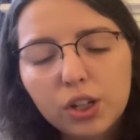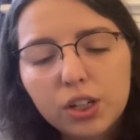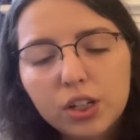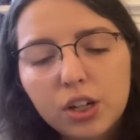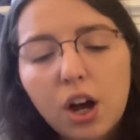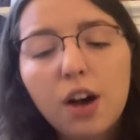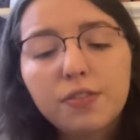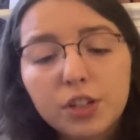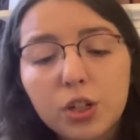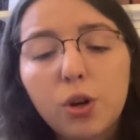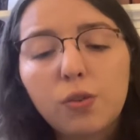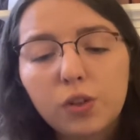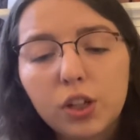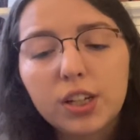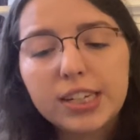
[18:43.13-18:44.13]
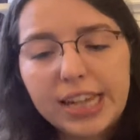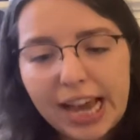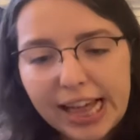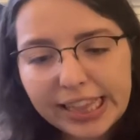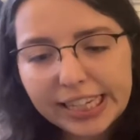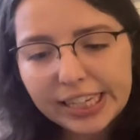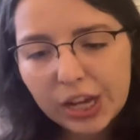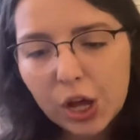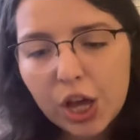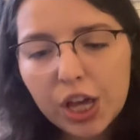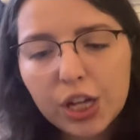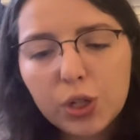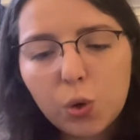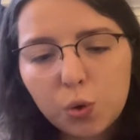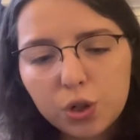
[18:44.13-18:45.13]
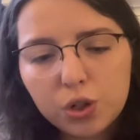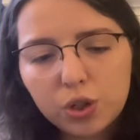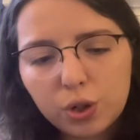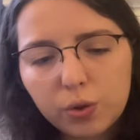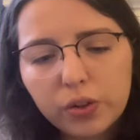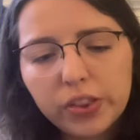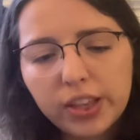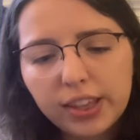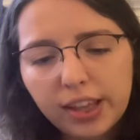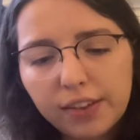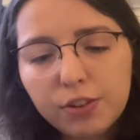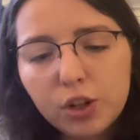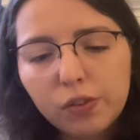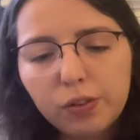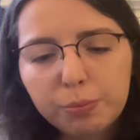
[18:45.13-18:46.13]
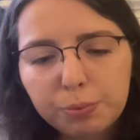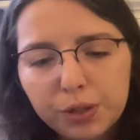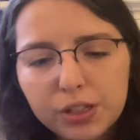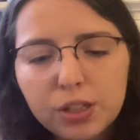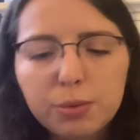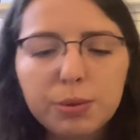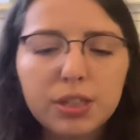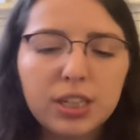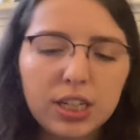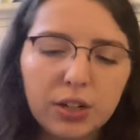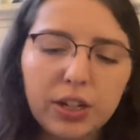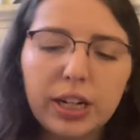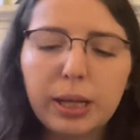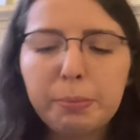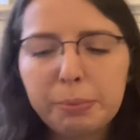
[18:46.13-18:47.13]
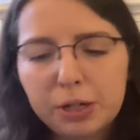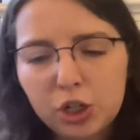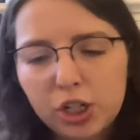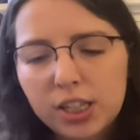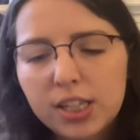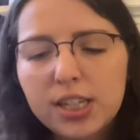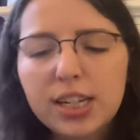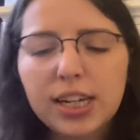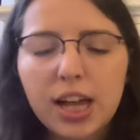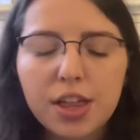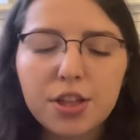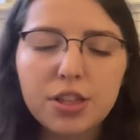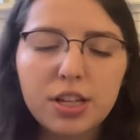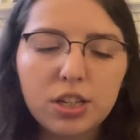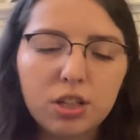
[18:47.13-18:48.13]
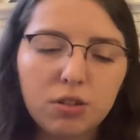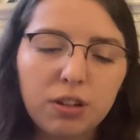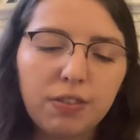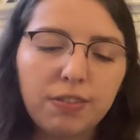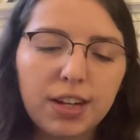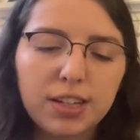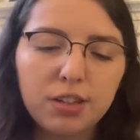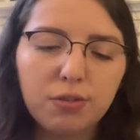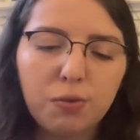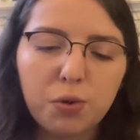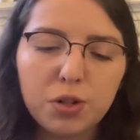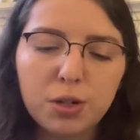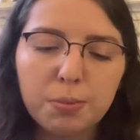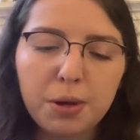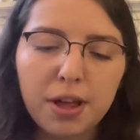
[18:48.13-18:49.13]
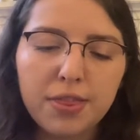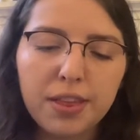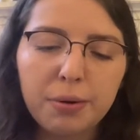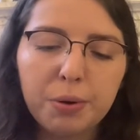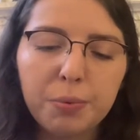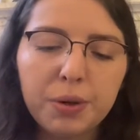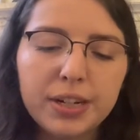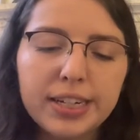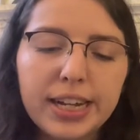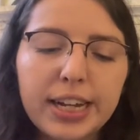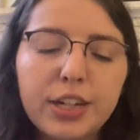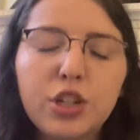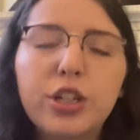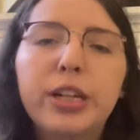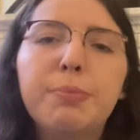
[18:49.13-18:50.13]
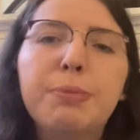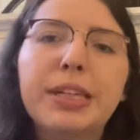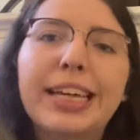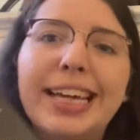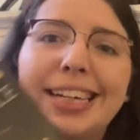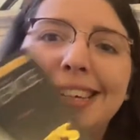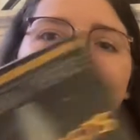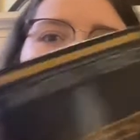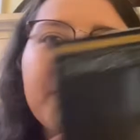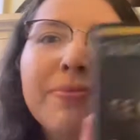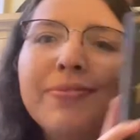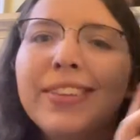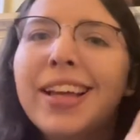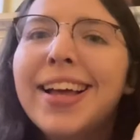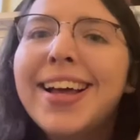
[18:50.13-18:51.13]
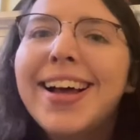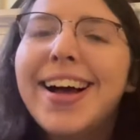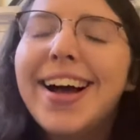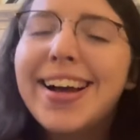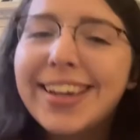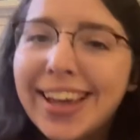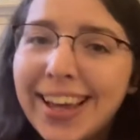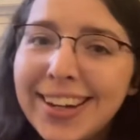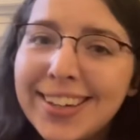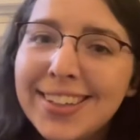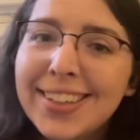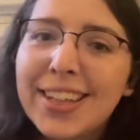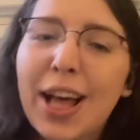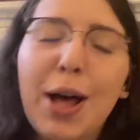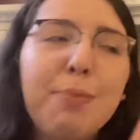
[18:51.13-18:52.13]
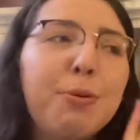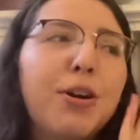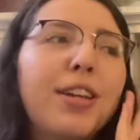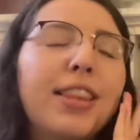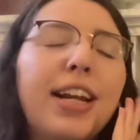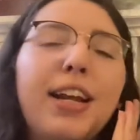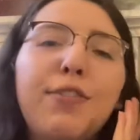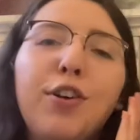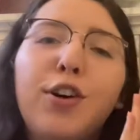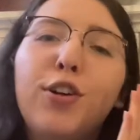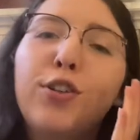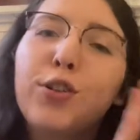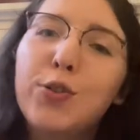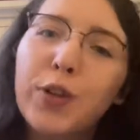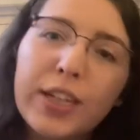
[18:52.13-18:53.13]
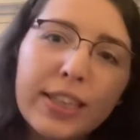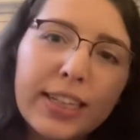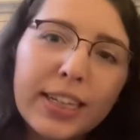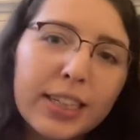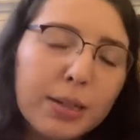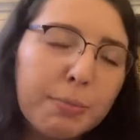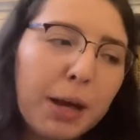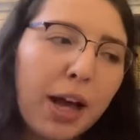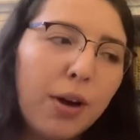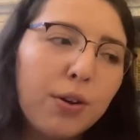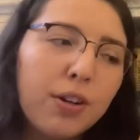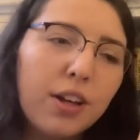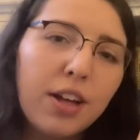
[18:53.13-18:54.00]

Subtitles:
often overlooked talent, and Orzone, the leftover prince with secret ambitions. Together, these 3 friends forge a bond that will one day shape the kingdom. Again, a book that I've heard great things about.